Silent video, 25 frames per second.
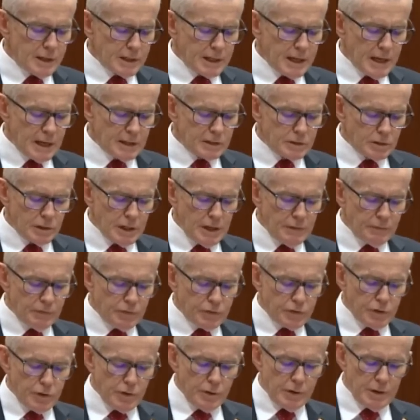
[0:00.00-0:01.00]
Council even
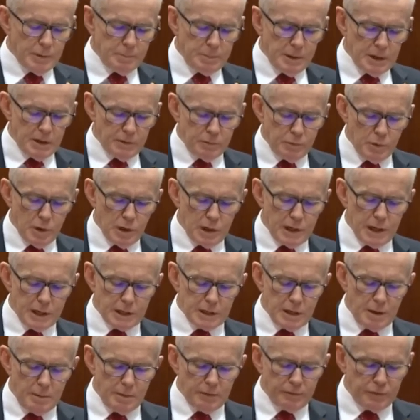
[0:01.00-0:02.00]
threw in a bit of World
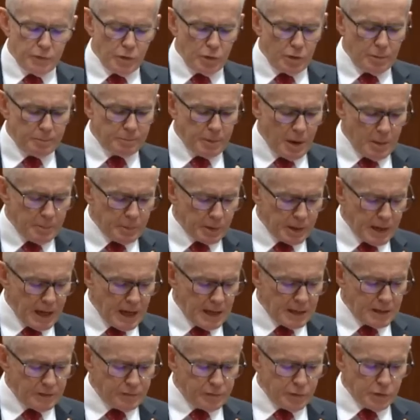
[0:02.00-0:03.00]
Economic Forum
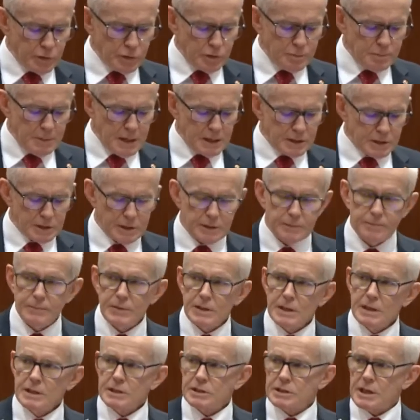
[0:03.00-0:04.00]
propaganda for good measure,
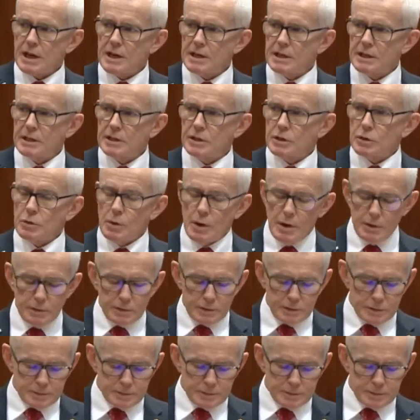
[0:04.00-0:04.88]
stating, quote,